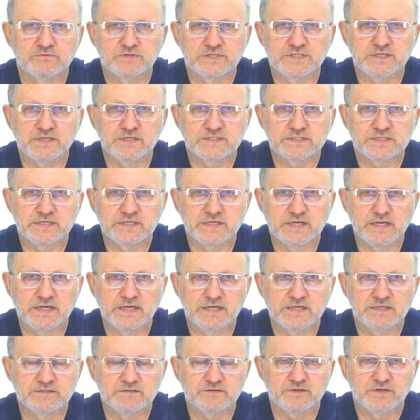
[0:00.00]
the resistor
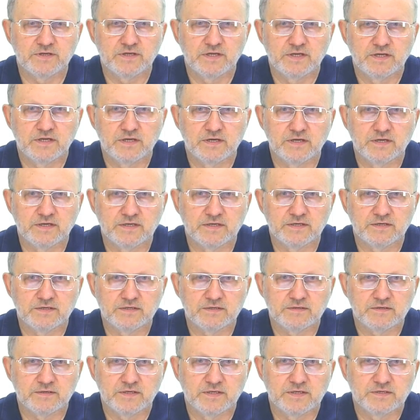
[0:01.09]
and
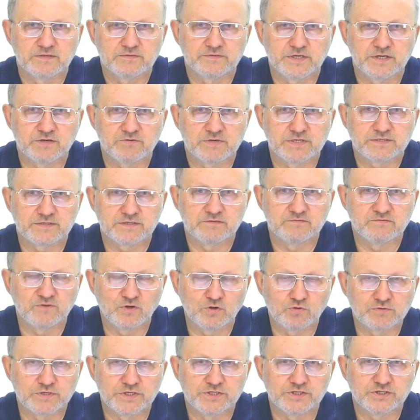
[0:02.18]
there is the
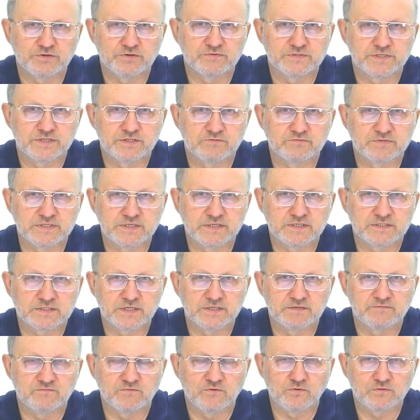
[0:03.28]
voltage on this
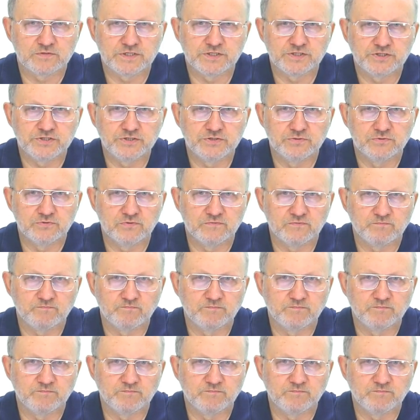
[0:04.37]
resistor, voltage U.